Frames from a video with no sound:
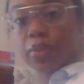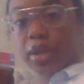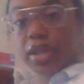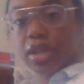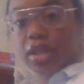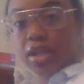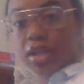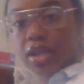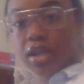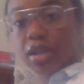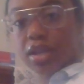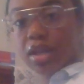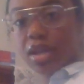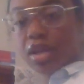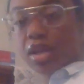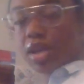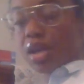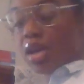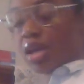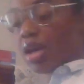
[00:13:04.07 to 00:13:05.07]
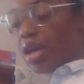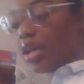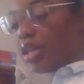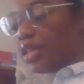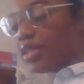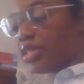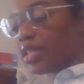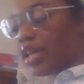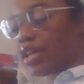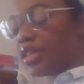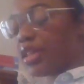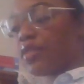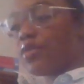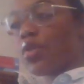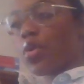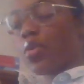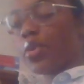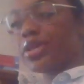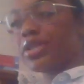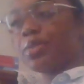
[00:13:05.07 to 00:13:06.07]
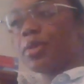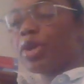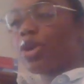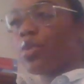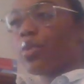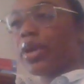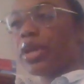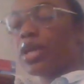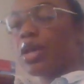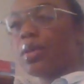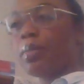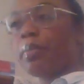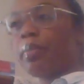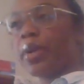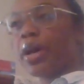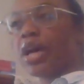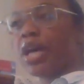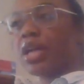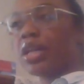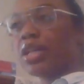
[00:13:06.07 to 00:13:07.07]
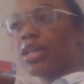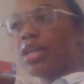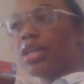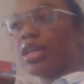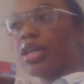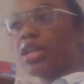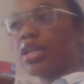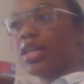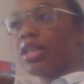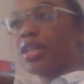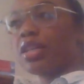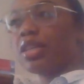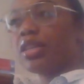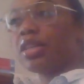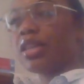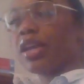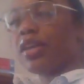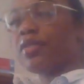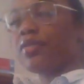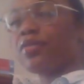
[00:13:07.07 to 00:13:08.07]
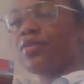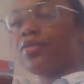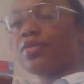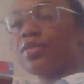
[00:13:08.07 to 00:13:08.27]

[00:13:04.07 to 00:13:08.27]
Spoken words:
awakening. It's like they've always been awakened, but they've